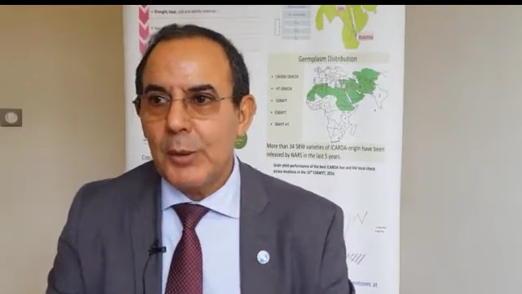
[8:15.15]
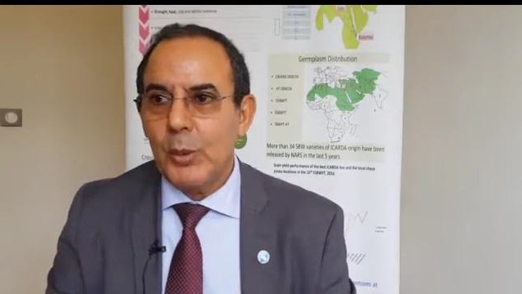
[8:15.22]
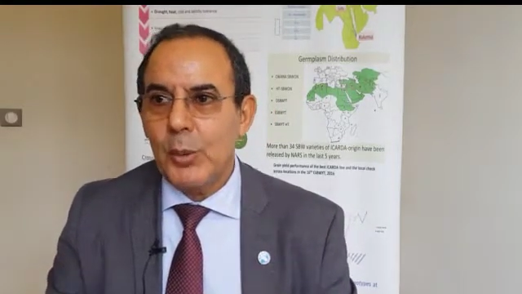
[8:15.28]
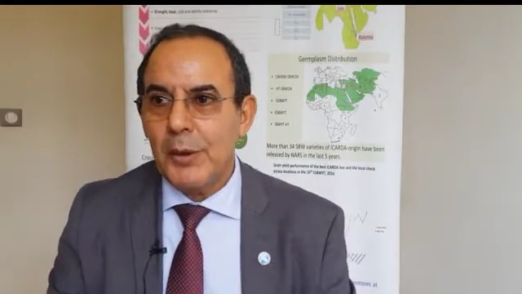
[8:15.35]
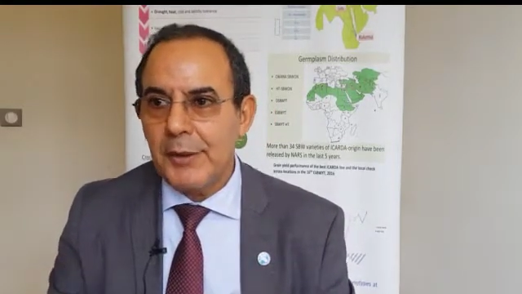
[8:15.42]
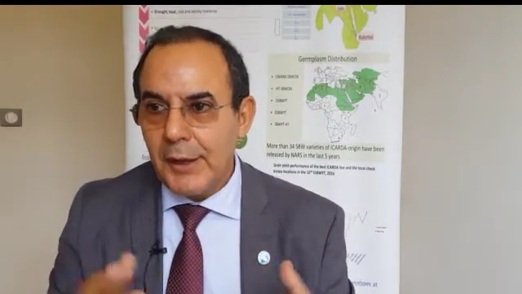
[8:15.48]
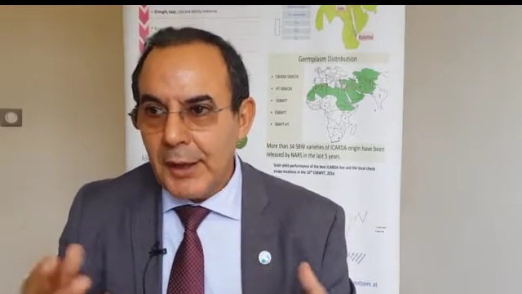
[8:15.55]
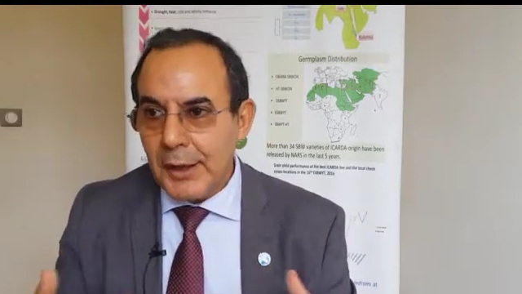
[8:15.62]

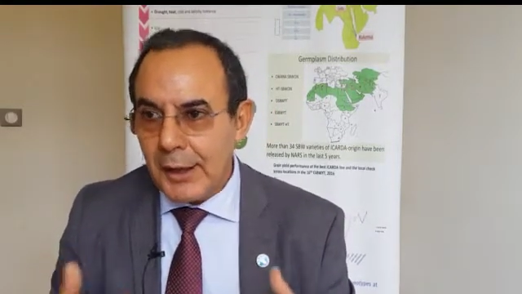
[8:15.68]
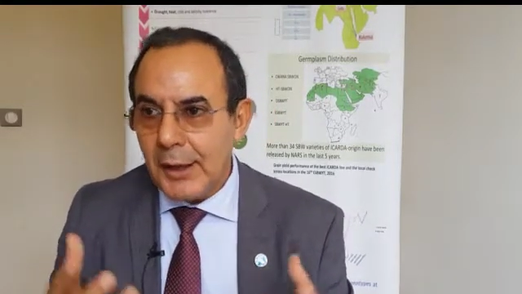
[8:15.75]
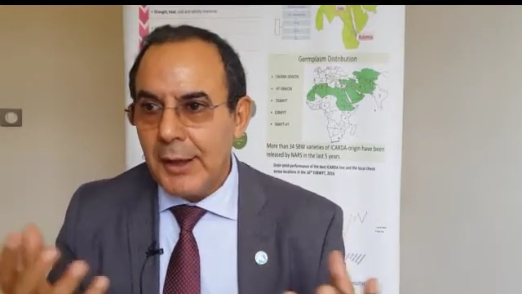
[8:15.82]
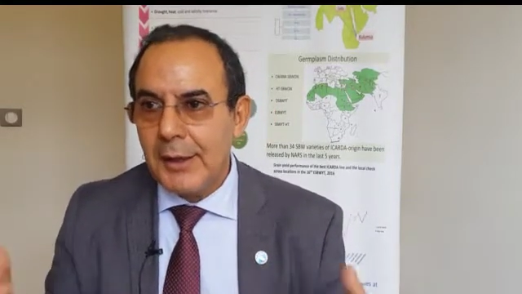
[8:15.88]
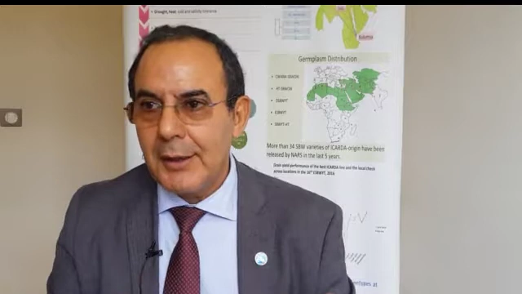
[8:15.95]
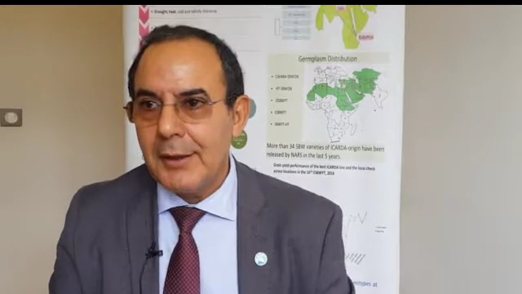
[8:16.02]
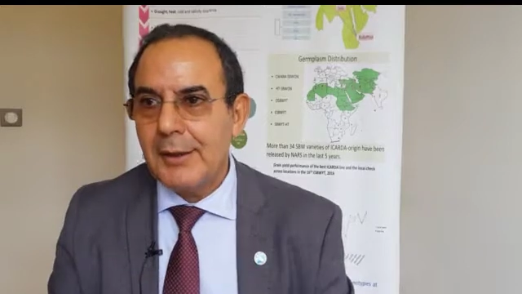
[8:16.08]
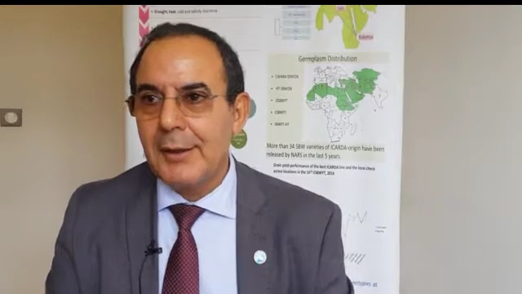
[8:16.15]
within
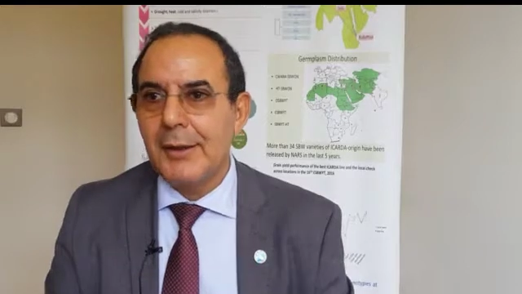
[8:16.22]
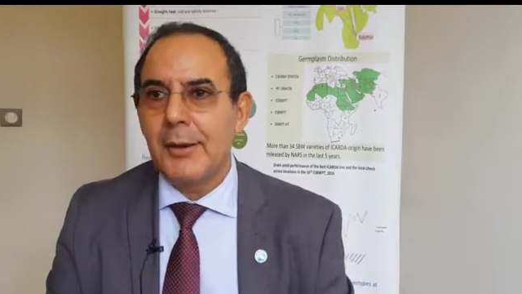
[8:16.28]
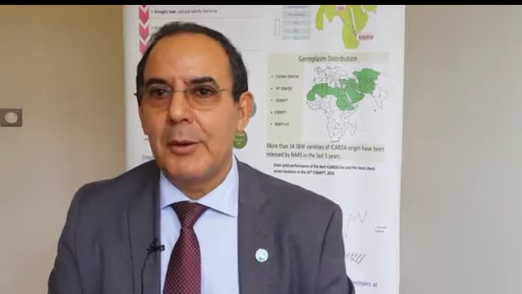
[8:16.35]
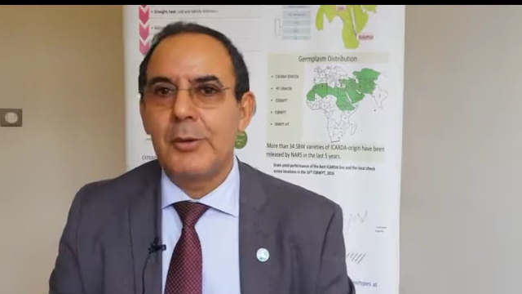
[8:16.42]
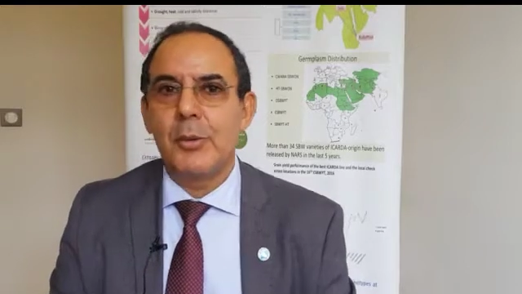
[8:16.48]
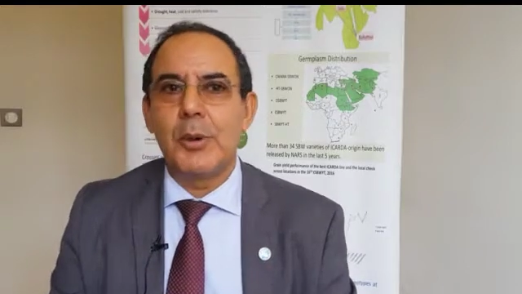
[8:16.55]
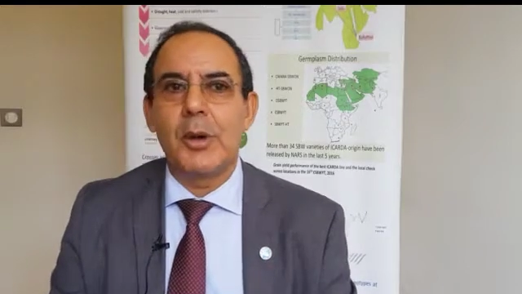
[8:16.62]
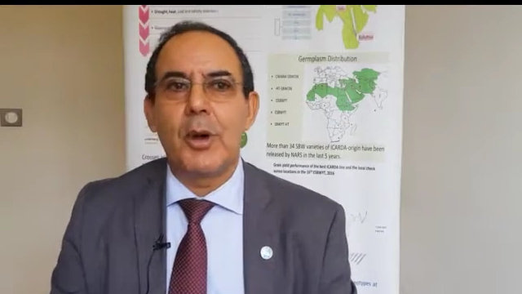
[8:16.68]

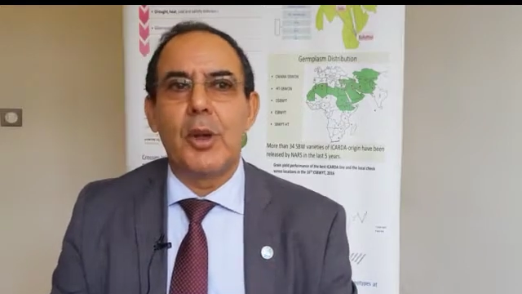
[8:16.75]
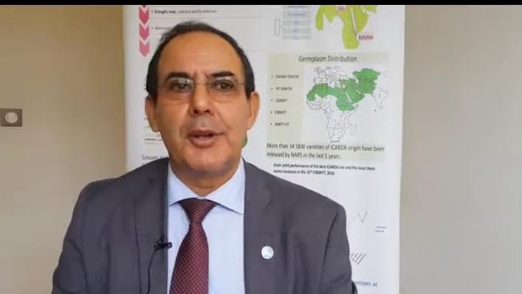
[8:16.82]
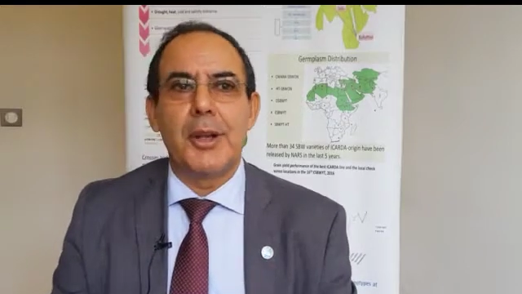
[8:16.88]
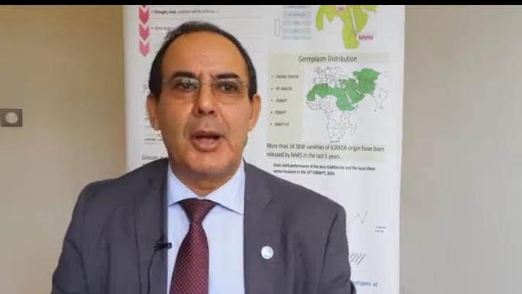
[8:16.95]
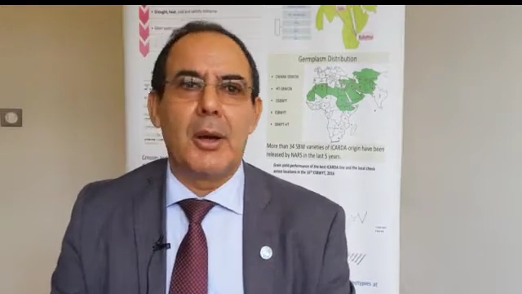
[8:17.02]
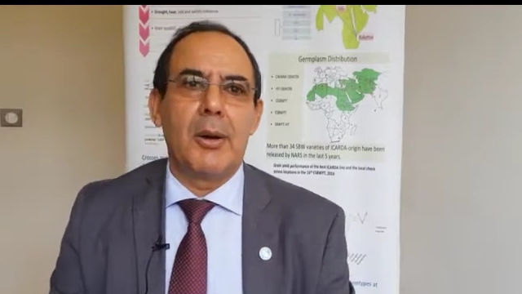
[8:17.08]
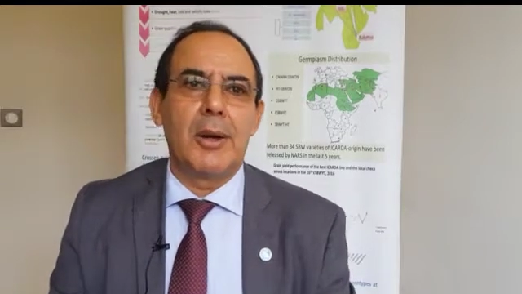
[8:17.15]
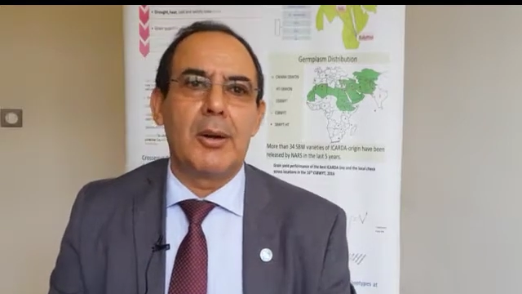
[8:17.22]
what we call
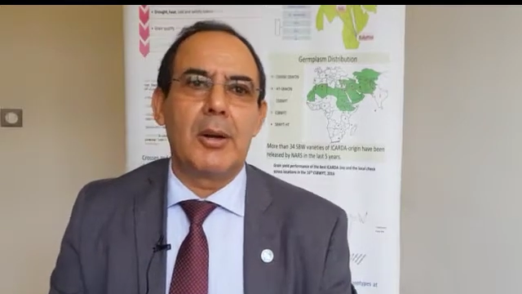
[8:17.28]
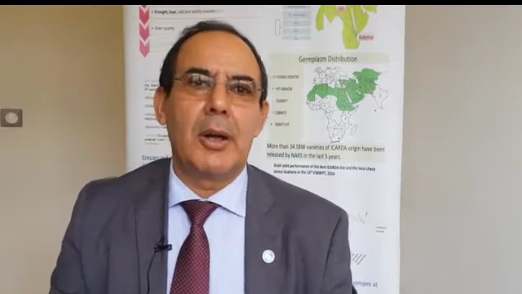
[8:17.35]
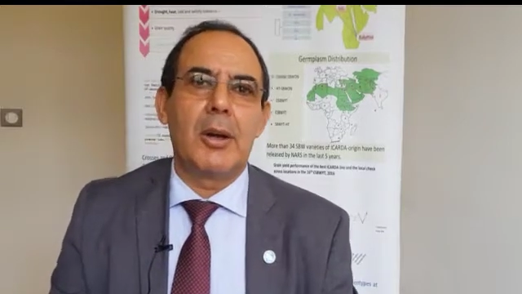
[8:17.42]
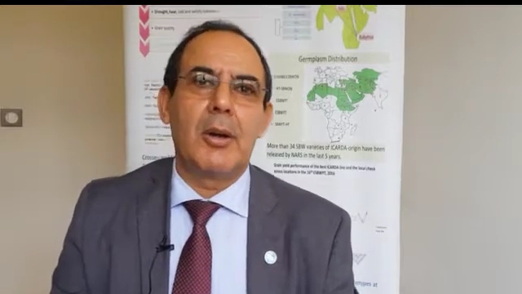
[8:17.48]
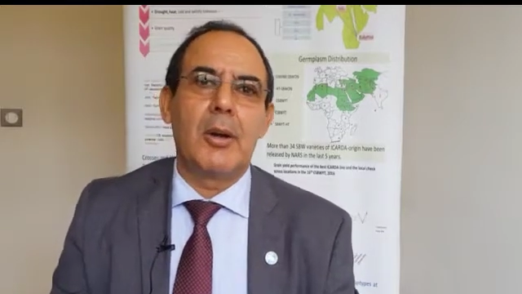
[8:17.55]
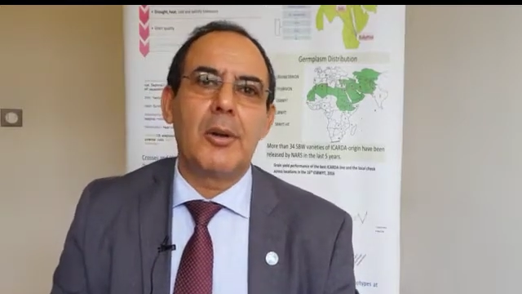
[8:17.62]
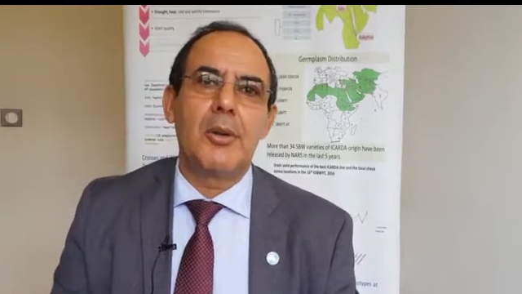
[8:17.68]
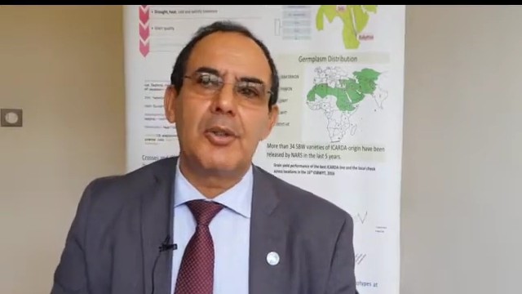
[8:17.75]
now
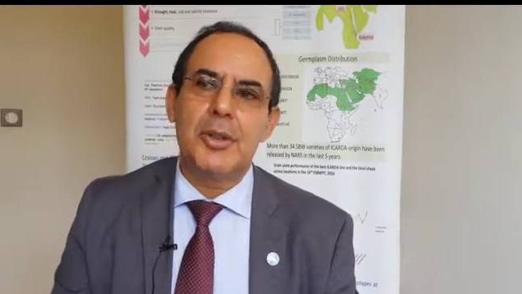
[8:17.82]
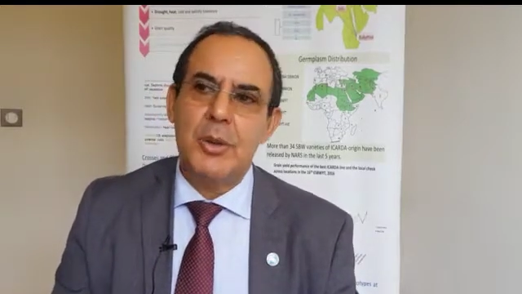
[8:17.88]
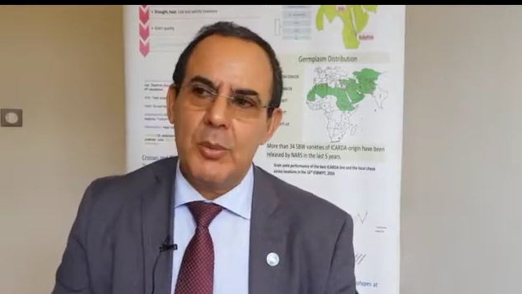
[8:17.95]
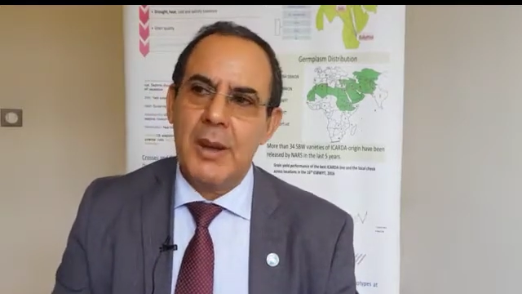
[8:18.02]
agroecology,